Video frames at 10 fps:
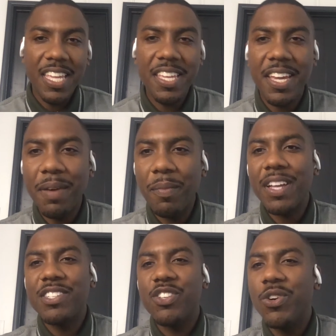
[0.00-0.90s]
Yeah,
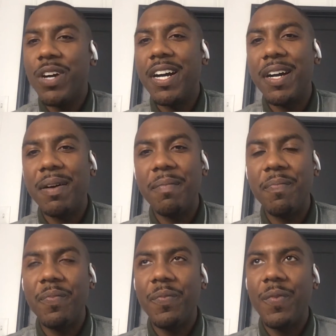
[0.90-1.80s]
man. So
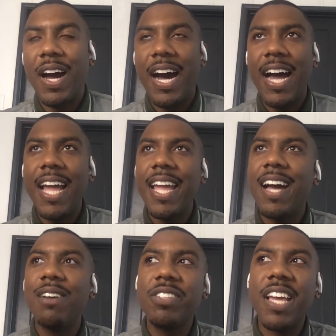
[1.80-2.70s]
um I
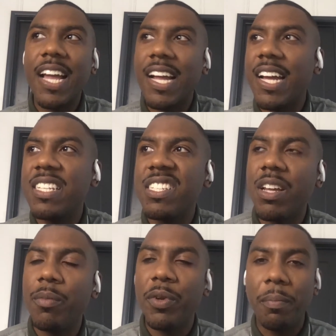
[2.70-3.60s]
house hack, I kind of
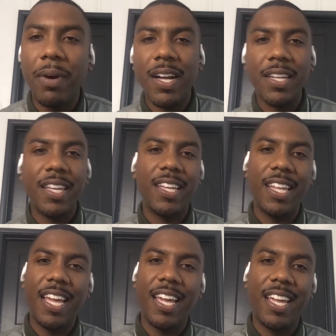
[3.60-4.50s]
stumbled upon
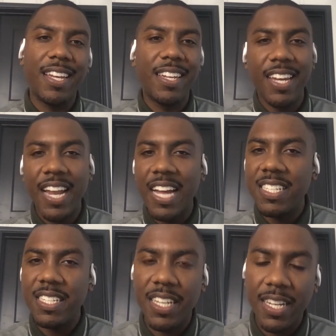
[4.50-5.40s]
it and did it
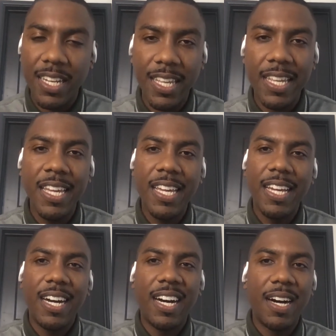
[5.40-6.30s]
accidentally
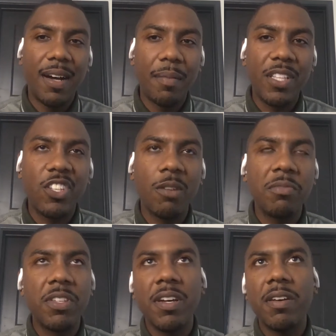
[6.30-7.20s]
um in
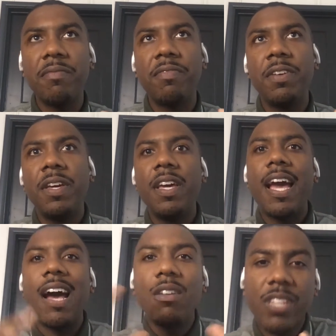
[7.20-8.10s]
terms of
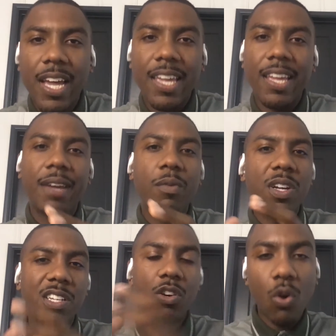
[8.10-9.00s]
house hacking. It
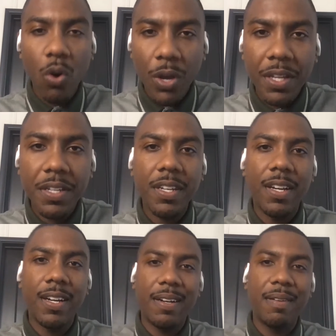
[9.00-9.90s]
wasn't coined
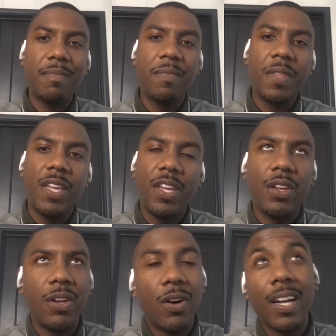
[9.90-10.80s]
um
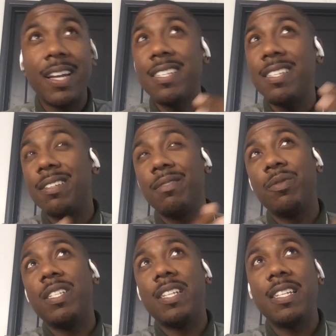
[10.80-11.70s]
you know, I guess
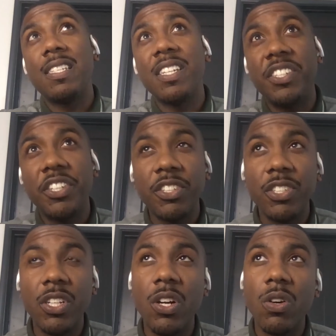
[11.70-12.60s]
what is that 6 years
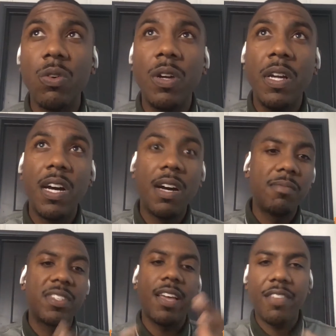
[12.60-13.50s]
ago,
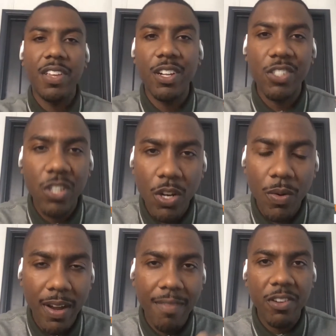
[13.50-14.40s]
um 7 years ago
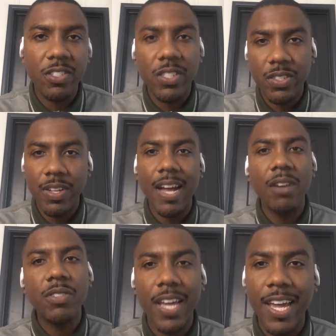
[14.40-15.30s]
when I first
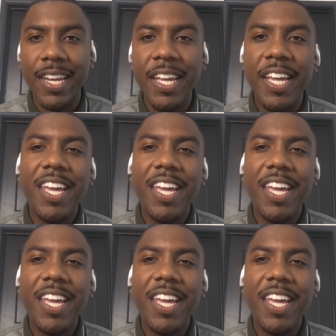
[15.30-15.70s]
house hacked,